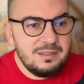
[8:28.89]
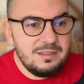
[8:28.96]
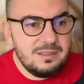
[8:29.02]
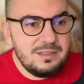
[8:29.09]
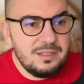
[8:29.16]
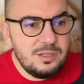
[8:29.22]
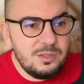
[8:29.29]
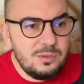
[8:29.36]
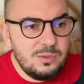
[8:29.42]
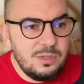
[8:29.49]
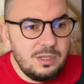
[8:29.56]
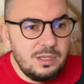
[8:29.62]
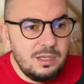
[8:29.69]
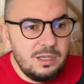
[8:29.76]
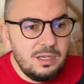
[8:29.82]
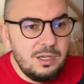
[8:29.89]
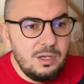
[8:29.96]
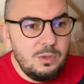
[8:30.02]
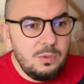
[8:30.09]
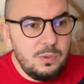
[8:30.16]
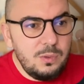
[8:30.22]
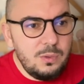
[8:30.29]
So,
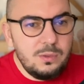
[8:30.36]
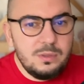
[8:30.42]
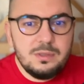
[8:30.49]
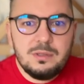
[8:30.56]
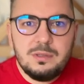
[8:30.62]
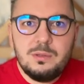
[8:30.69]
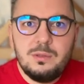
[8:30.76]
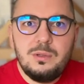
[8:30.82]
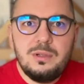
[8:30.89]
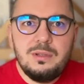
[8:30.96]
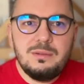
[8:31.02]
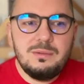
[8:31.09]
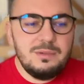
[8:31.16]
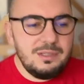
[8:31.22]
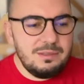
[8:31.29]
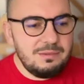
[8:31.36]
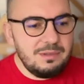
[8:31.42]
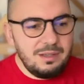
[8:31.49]
whew, cool. We're